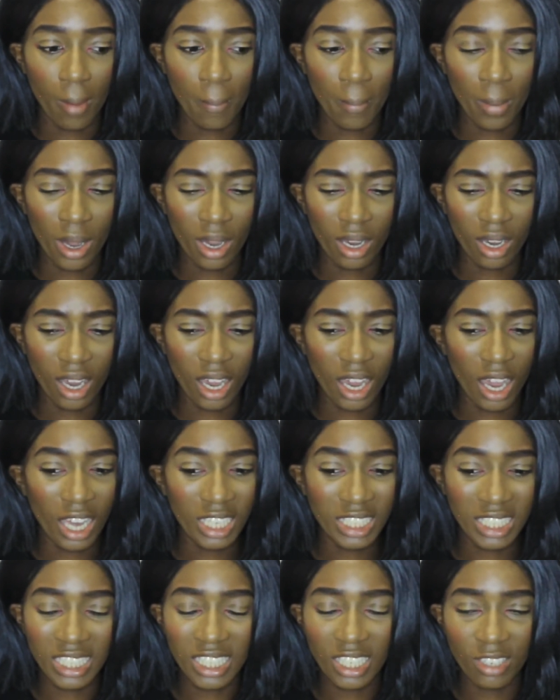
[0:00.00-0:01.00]
but I
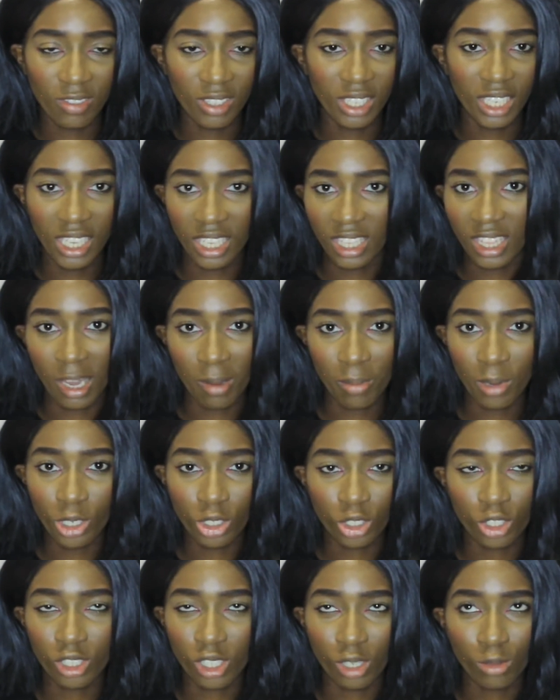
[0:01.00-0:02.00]
didn't even eat that
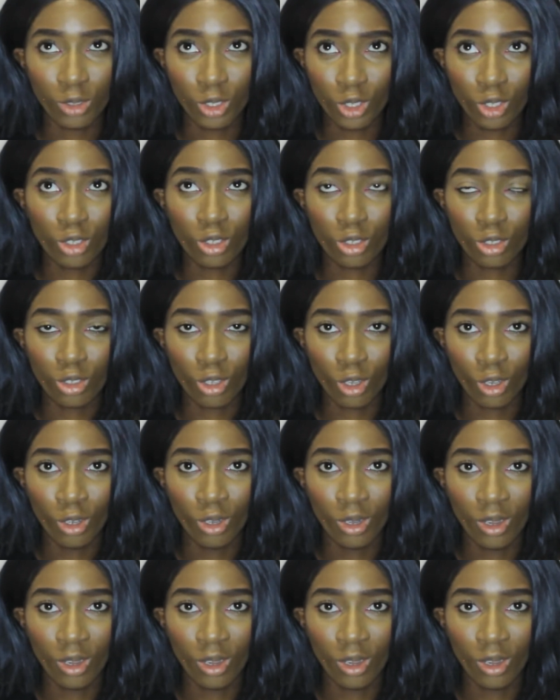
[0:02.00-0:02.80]
much because I was just so